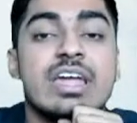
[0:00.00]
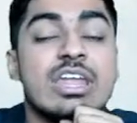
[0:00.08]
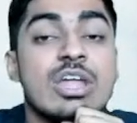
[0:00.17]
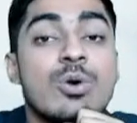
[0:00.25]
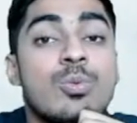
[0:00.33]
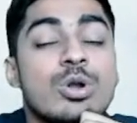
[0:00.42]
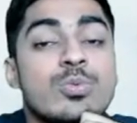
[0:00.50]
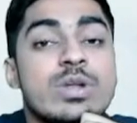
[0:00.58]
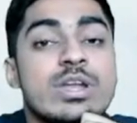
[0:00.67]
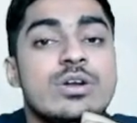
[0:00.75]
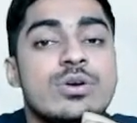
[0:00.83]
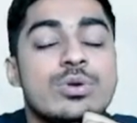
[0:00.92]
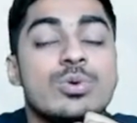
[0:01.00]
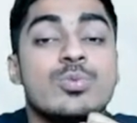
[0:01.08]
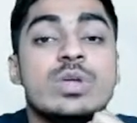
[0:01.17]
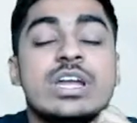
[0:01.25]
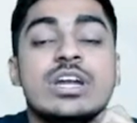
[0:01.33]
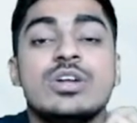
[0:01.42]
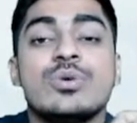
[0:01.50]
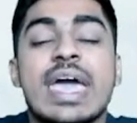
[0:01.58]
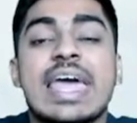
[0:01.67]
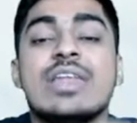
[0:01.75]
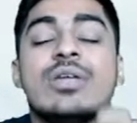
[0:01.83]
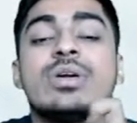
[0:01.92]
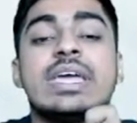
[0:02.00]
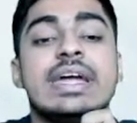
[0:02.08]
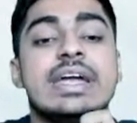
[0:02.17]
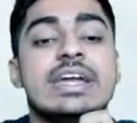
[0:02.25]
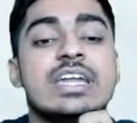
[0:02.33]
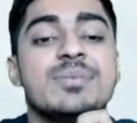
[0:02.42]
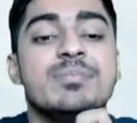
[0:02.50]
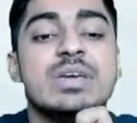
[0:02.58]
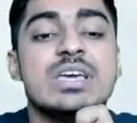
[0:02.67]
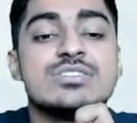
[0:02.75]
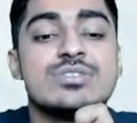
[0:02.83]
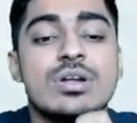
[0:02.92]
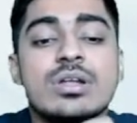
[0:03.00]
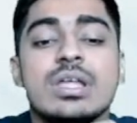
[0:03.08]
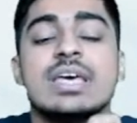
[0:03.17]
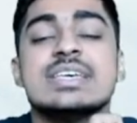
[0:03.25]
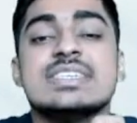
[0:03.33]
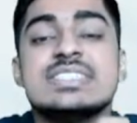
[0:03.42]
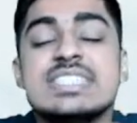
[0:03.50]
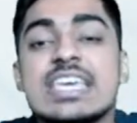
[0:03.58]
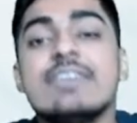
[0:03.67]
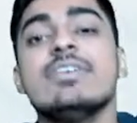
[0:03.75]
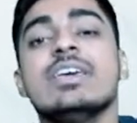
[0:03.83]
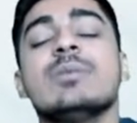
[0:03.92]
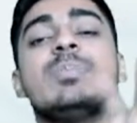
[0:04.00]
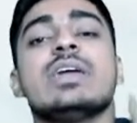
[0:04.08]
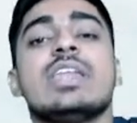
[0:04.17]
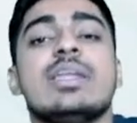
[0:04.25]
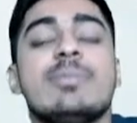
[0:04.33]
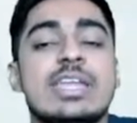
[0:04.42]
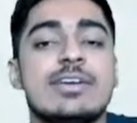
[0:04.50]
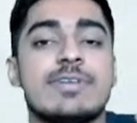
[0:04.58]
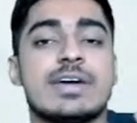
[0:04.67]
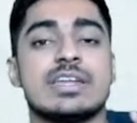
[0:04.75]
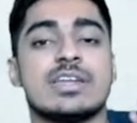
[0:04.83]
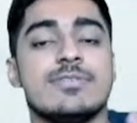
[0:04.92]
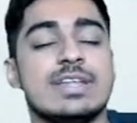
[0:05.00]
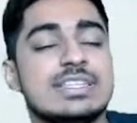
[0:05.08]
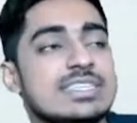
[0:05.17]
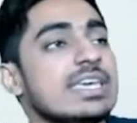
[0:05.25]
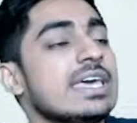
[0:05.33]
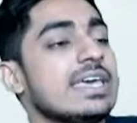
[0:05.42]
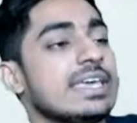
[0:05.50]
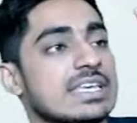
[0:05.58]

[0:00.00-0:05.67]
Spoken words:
Now, what we need to do? We need to allocate based on saving per limiting factor. We'll see.